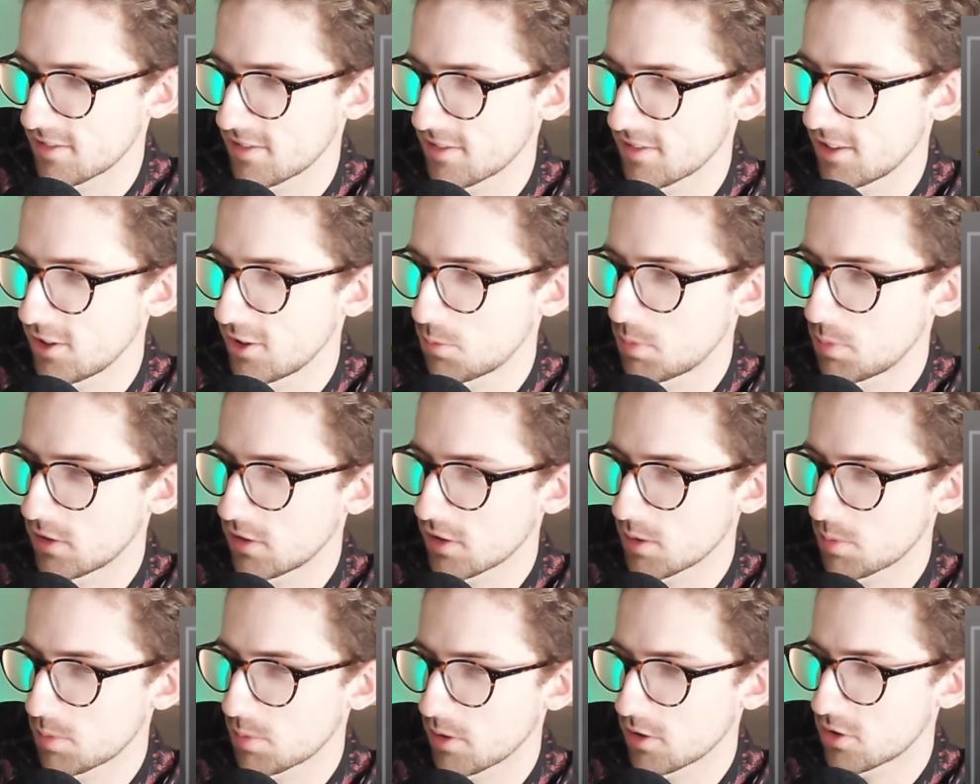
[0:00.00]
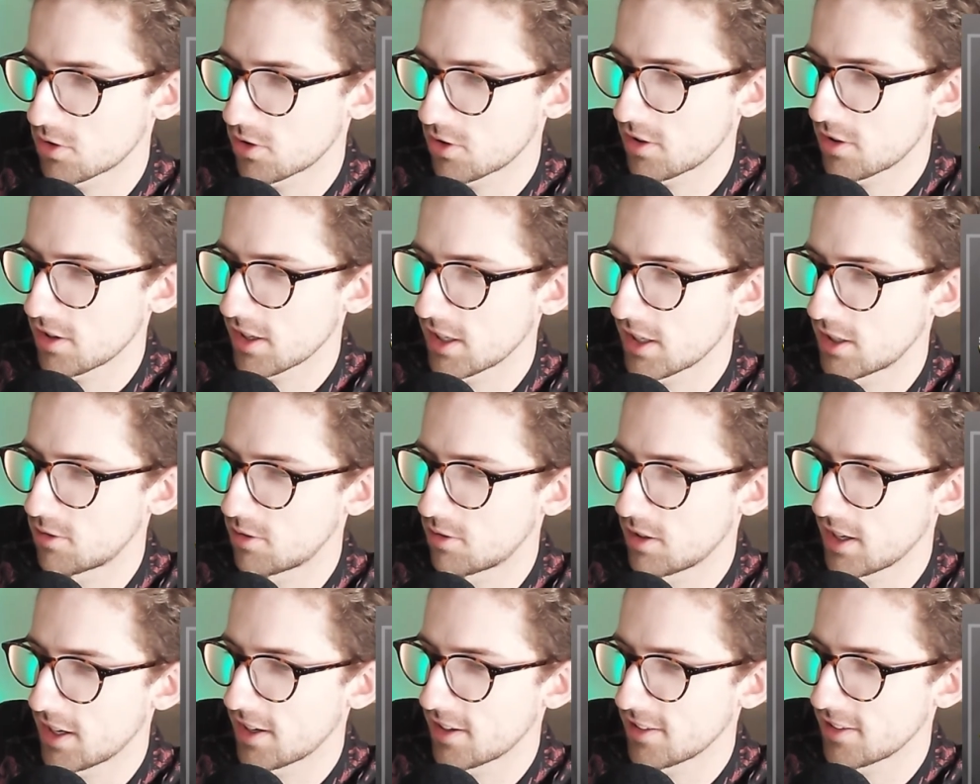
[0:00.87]
Here's Piscopo trying to get
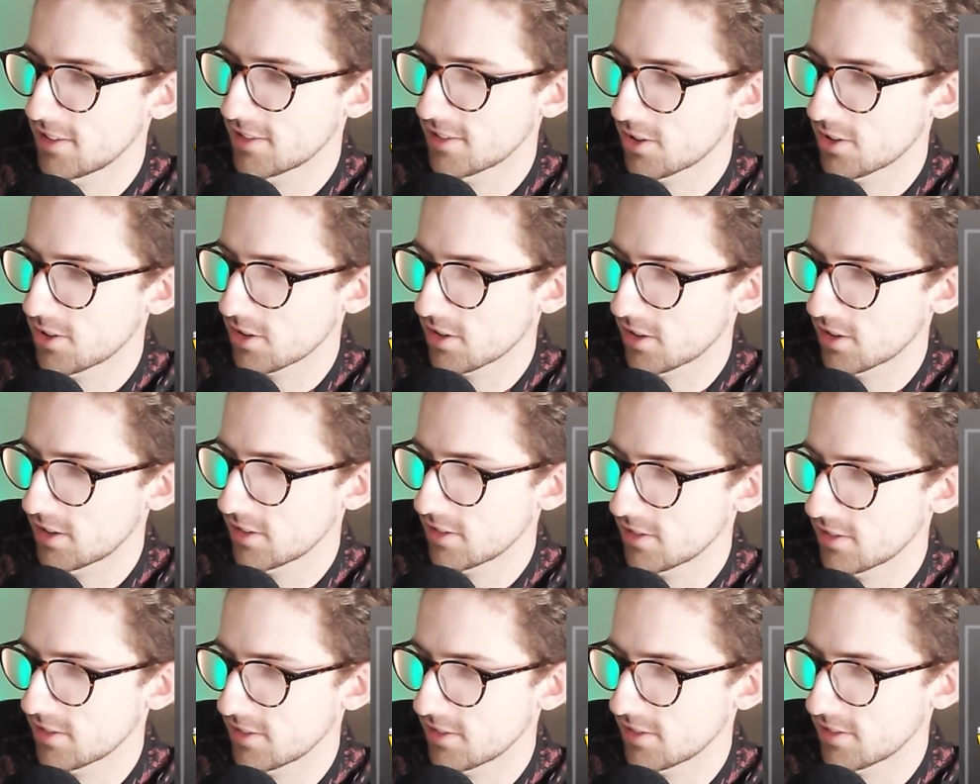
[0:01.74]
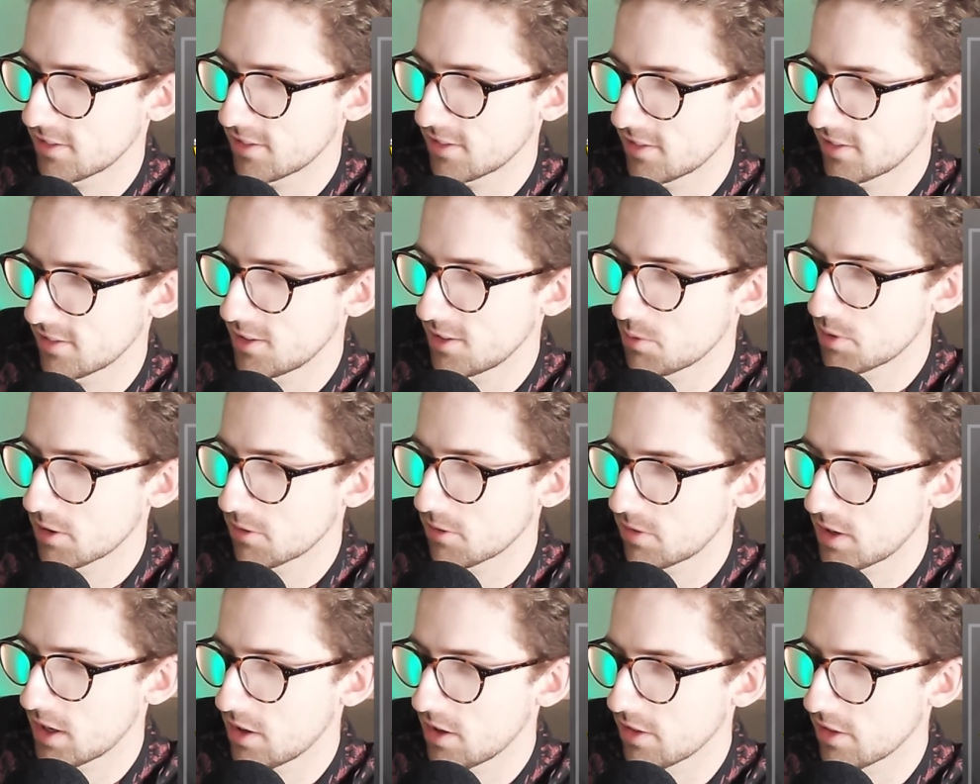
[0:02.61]
around. He's not going to... Has he won a
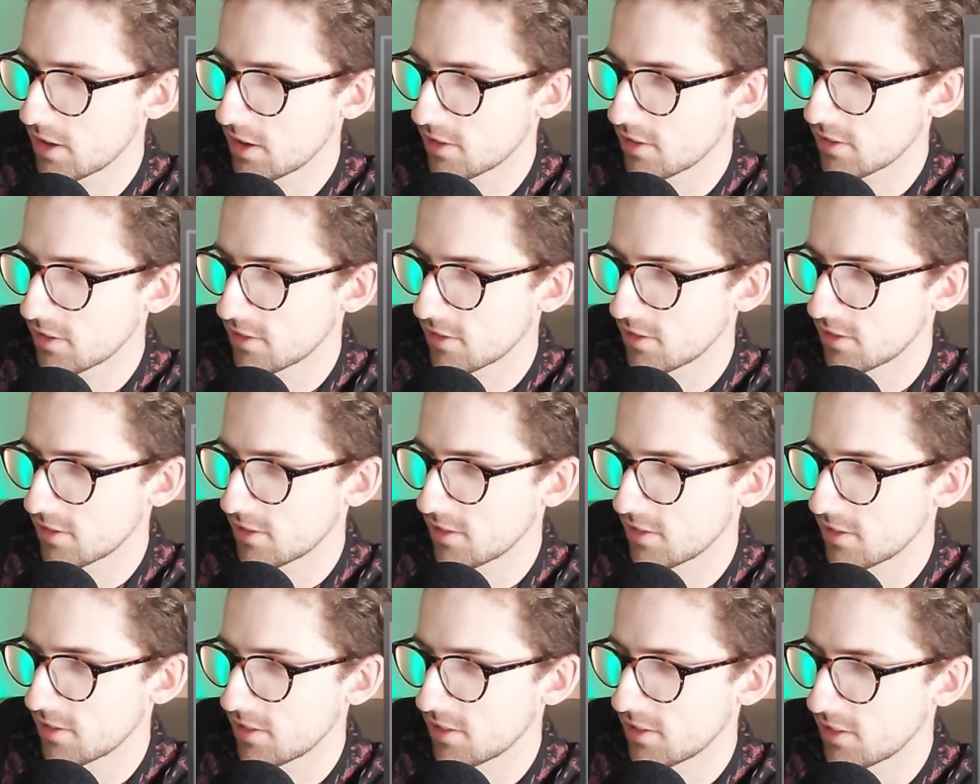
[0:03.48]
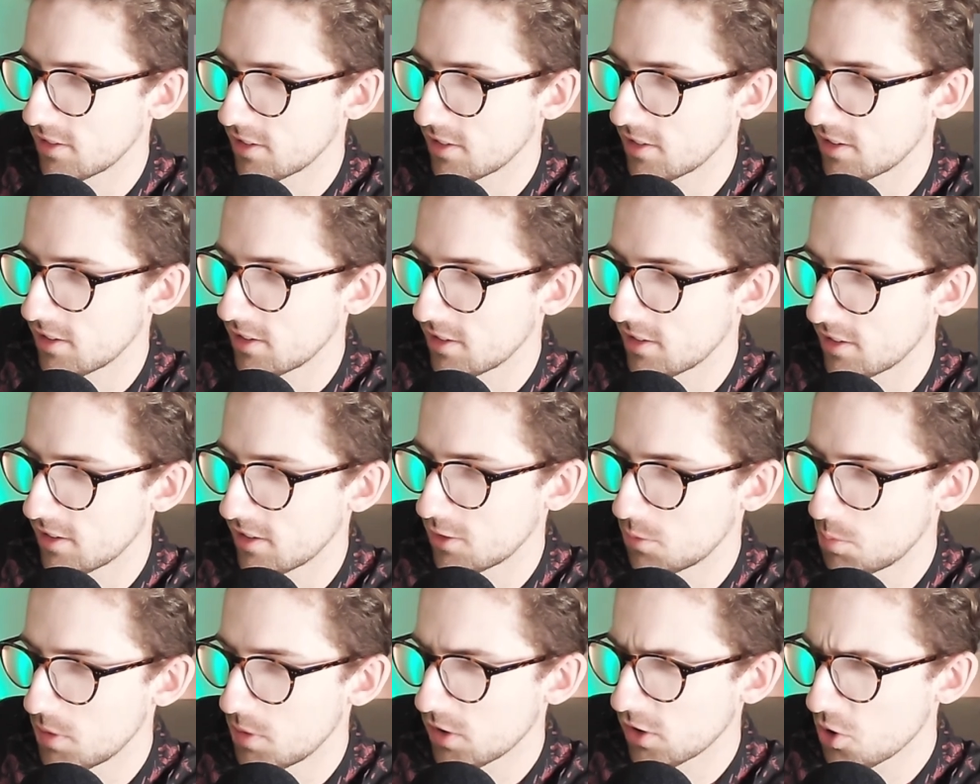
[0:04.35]
foul there?
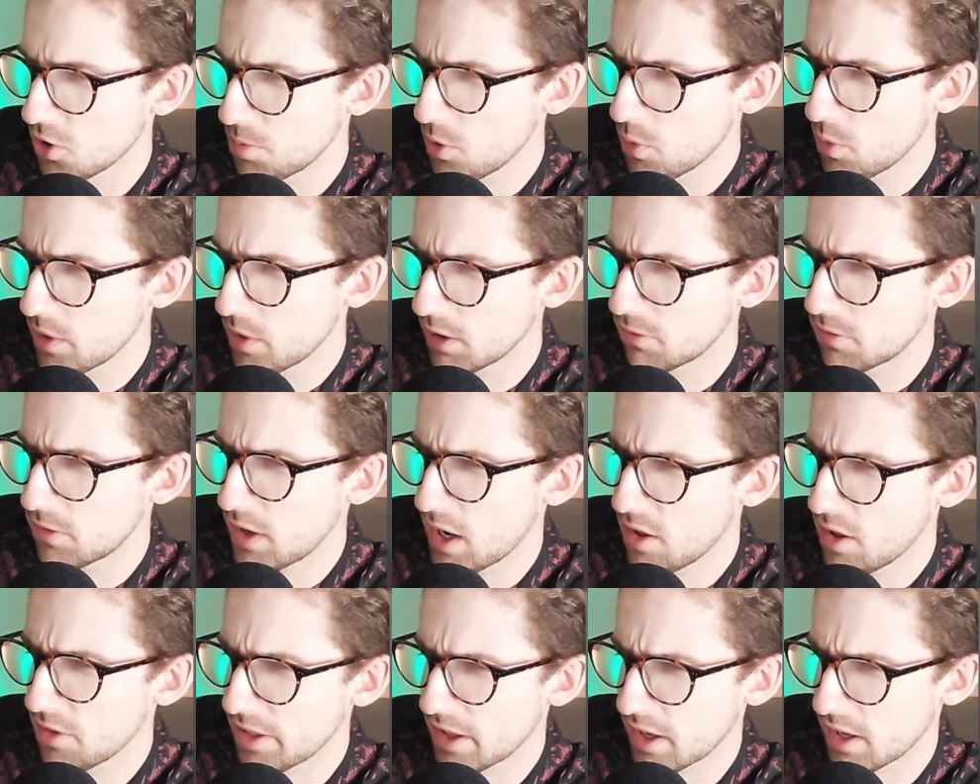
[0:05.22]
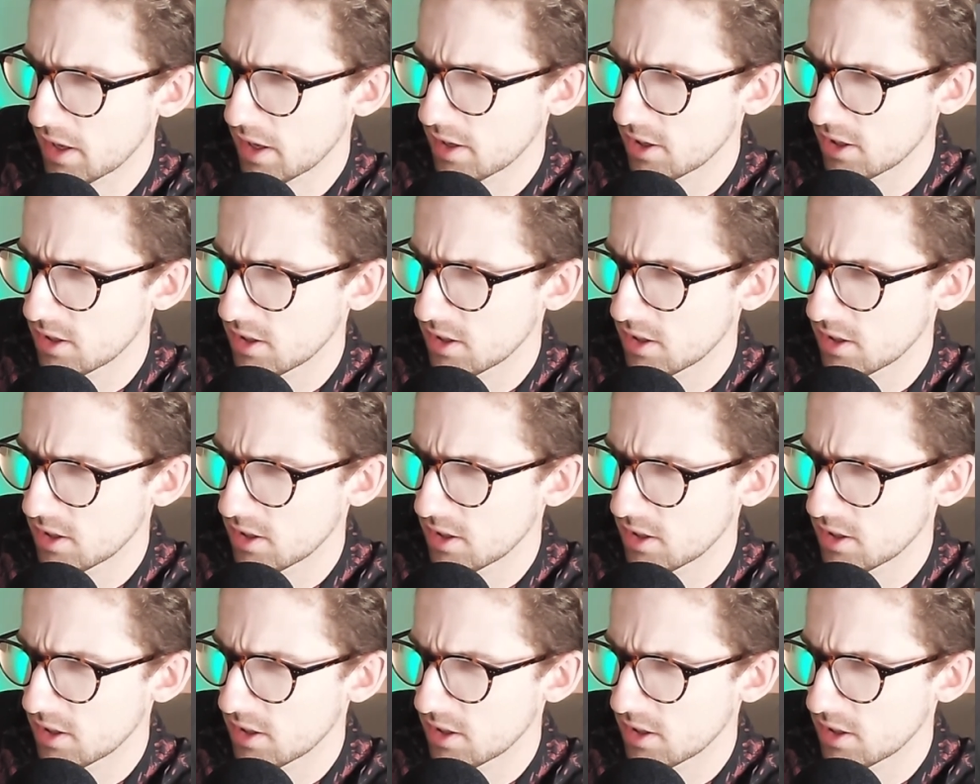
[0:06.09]
Has Piscopo won a foul there?